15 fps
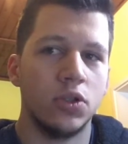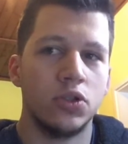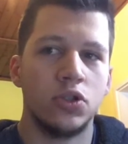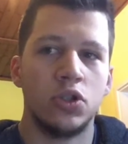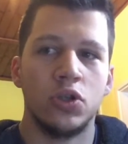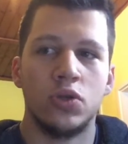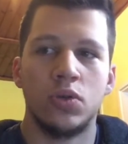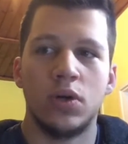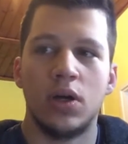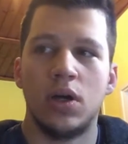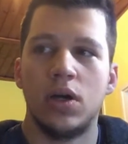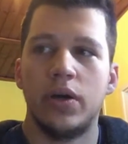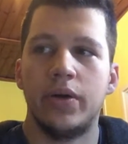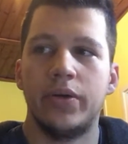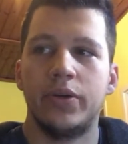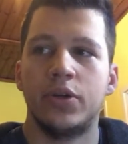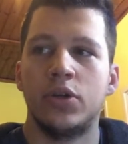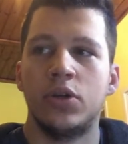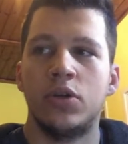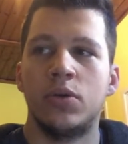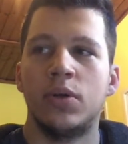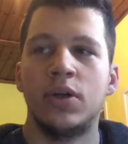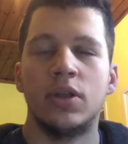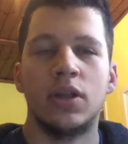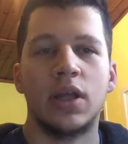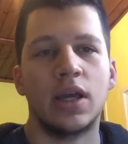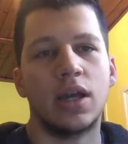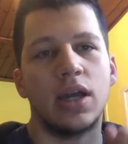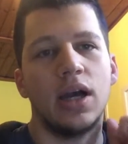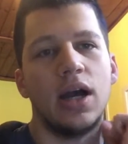so, you know what,
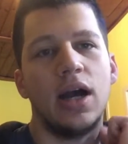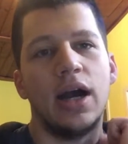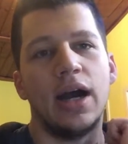like